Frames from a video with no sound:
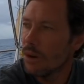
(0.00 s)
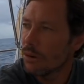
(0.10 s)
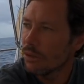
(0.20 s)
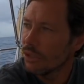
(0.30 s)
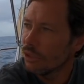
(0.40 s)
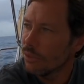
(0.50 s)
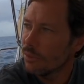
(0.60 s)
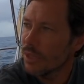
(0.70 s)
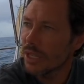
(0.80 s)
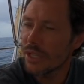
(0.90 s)
motor a little
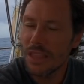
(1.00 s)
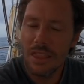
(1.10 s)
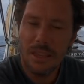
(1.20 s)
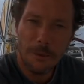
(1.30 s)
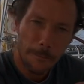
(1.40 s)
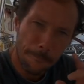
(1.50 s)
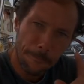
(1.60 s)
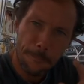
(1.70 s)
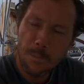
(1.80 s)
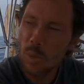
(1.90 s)
bit because I think
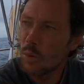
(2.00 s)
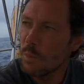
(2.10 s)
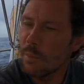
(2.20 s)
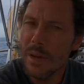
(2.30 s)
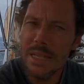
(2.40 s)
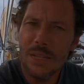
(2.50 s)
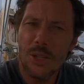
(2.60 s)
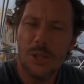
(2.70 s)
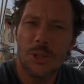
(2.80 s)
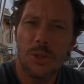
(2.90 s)
we
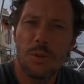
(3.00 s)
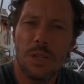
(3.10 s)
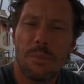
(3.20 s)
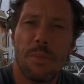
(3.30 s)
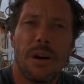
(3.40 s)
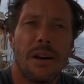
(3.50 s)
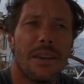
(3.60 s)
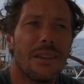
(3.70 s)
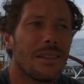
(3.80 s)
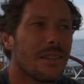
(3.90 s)
might just squeak
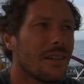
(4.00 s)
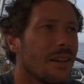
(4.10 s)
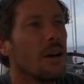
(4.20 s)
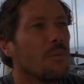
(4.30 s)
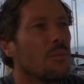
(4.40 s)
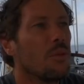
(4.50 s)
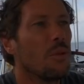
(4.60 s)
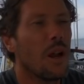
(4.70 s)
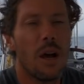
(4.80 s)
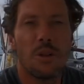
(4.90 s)
by it.
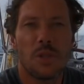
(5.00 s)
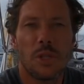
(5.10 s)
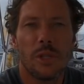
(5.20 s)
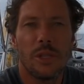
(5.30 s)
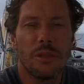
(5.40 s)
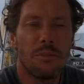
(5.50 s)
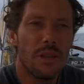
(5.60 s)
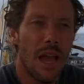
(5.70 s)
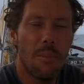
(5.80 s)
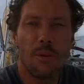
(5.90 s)
Um, when I was asleep,
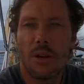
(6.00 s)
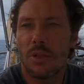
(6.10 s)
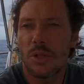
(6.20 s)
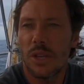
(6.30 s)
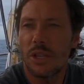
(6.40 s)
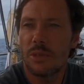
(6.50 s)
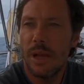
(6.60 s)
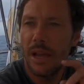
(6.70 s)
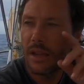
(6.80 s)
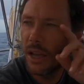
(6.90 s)
Nat put all the sails
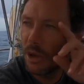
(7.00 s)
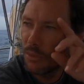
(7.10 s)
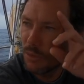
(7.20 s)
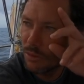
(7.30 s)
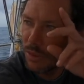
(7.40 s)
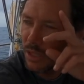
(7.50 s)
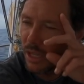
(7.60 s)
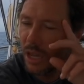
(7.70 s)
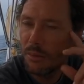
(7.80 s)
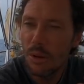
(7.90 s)
back up, and we've
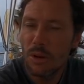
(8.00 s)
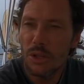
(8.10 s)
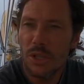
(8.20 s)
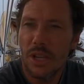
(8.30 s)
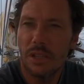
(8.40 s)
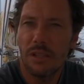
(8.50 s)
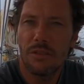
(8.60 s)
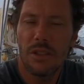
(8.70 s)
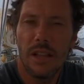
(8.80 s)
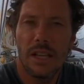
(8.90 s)
been uh, motor
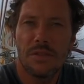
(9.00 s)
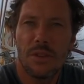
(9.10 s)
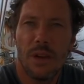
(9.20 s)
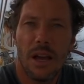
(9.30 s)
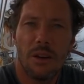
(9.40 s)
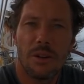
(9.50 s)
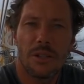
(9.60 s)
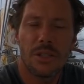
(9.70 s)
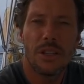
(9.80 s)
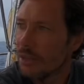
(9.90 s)
sailing for the last few
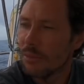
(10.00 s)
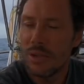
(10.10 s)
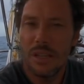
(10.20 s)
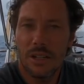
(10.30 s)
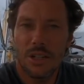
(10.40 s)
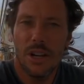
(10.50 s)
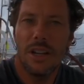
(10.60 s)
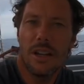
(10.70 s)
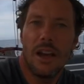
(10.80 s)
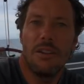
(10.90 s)
hours. But here,
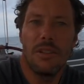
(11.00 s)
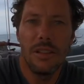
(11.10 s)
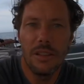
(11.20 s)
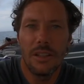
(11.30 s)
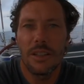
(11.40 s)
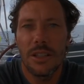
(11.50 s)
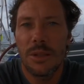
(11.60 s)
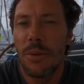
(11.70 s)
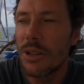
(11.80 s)
check it out. Look at this